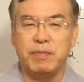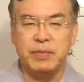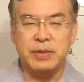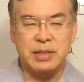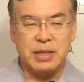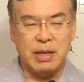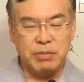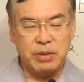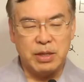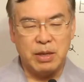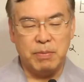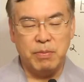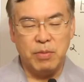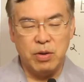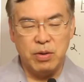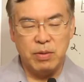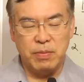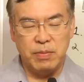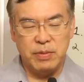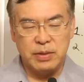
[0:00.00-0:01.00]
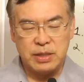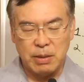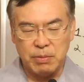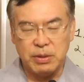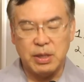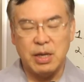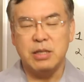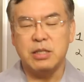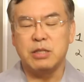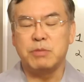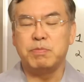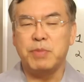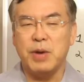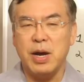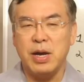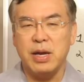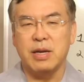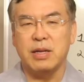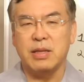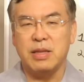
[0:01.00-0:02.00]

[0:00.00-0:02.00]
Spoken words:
Sometimes buyer